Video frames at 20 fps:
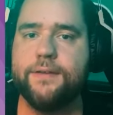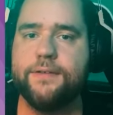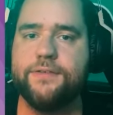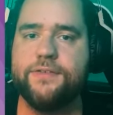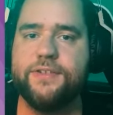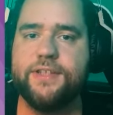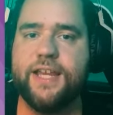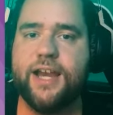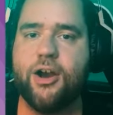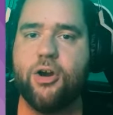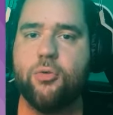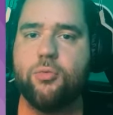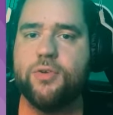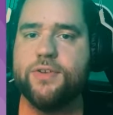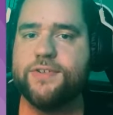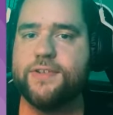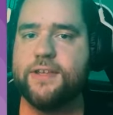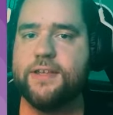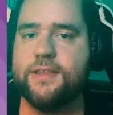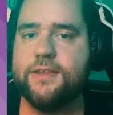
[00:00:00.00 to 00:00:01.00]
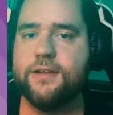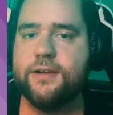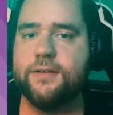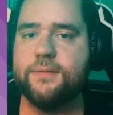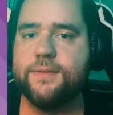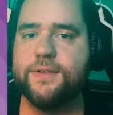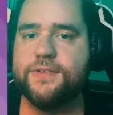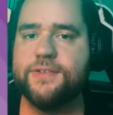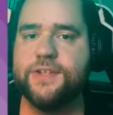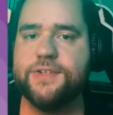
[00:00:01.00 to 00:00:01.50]
See how risky their
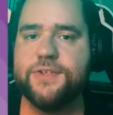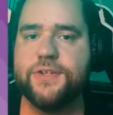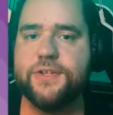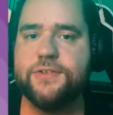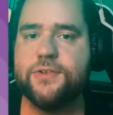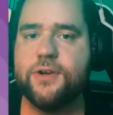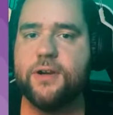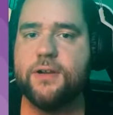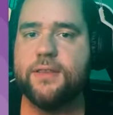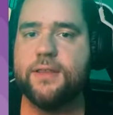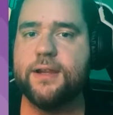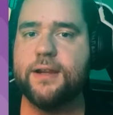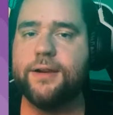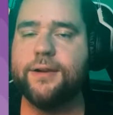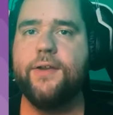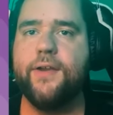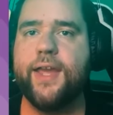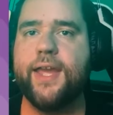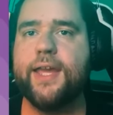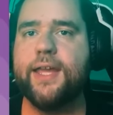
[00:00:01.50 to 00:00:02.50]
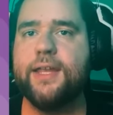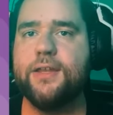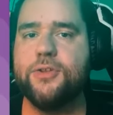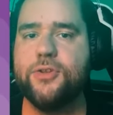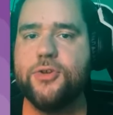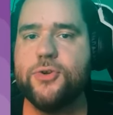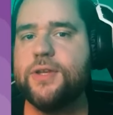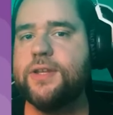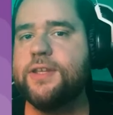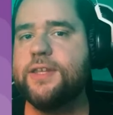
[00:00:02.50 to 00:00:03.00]
decisions are there. And
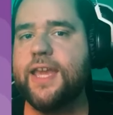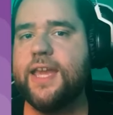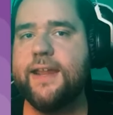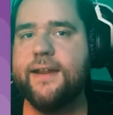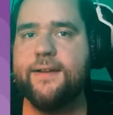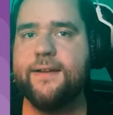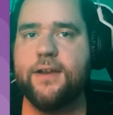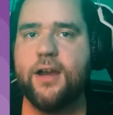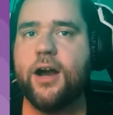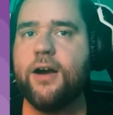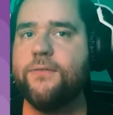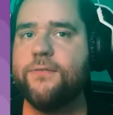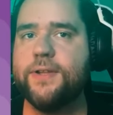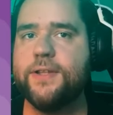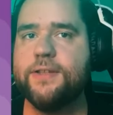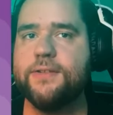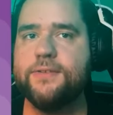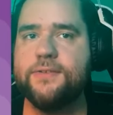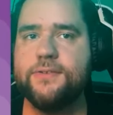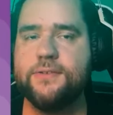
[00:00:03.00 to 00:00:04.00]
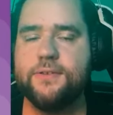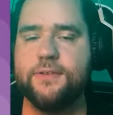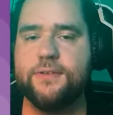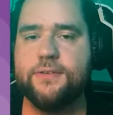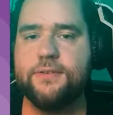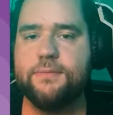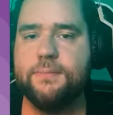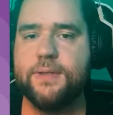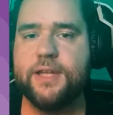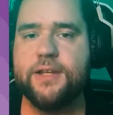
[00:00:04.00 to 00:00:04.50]
you can gain confidence
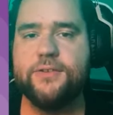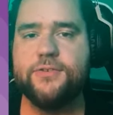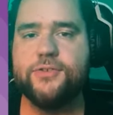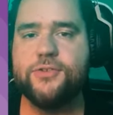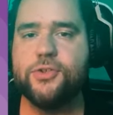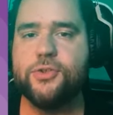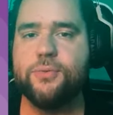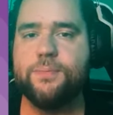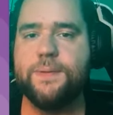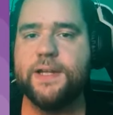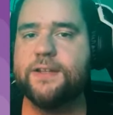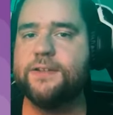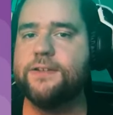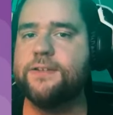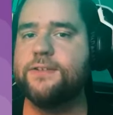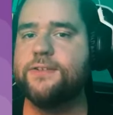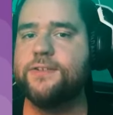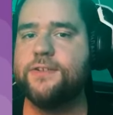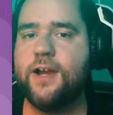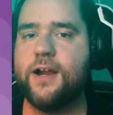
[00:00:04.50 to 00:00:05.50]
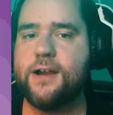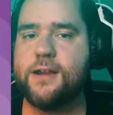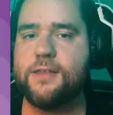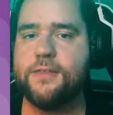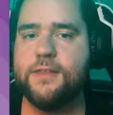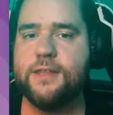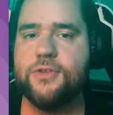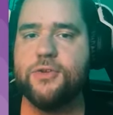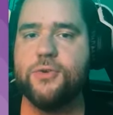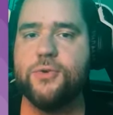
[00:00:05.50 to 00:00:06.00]
because you picked a stock
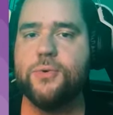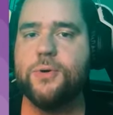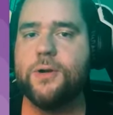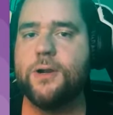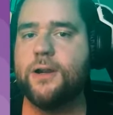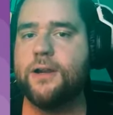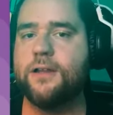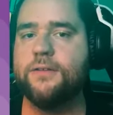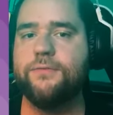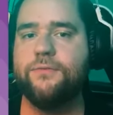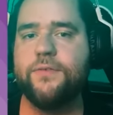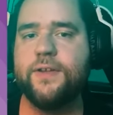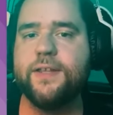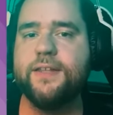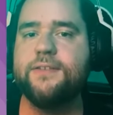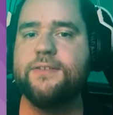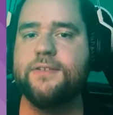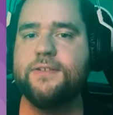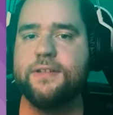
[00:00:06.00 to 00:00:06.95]
that you are convinced